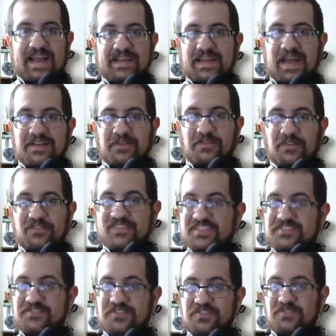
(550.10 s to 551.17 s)
don't know if it's
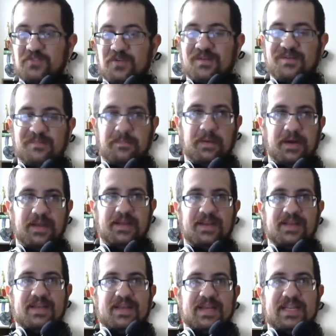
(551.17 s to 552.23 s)
true, but
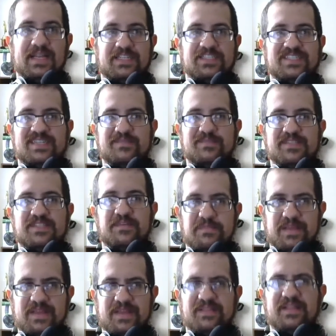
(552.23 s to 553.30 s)
it just seems to
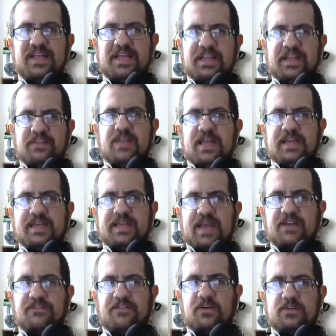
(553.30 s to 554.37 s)
me that it kind of
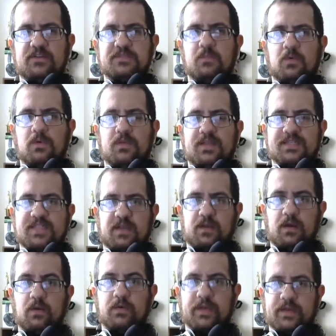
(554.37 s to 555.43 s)
falls more or less on
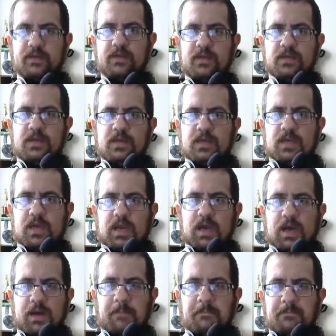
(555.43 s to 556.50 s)
Hogan.
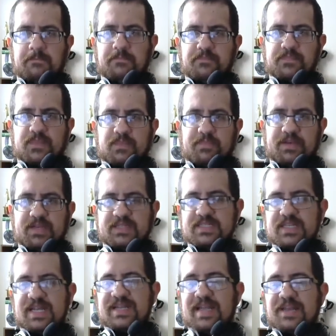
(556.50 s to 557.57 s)
Because
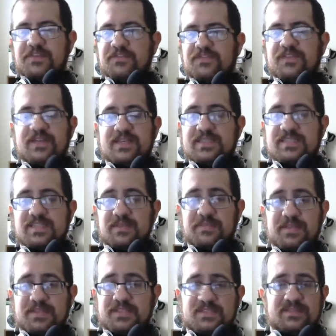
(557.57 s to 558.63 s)
I do feel like it's
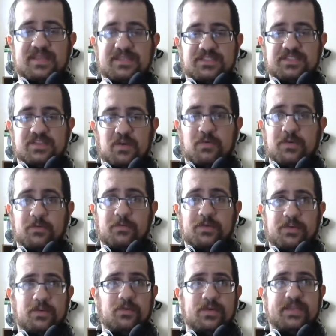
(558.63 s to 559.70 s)
something that just Hogan would
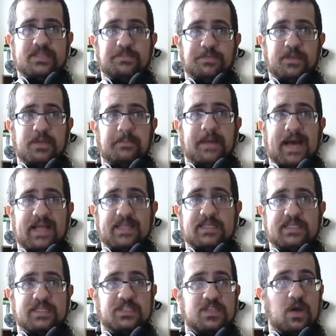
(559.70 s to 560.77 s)
do. He's played
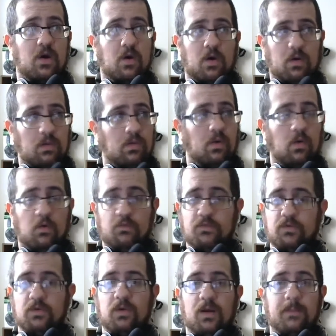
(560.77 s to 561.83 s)
politics all
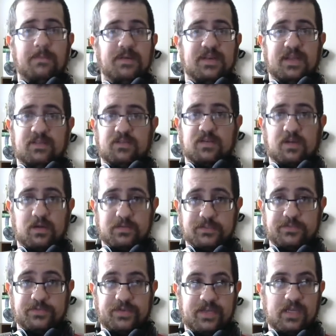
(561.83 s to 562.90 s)
over, up and down the
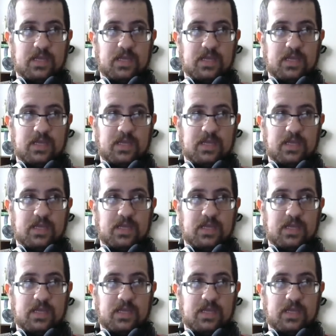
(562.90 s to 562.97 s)
country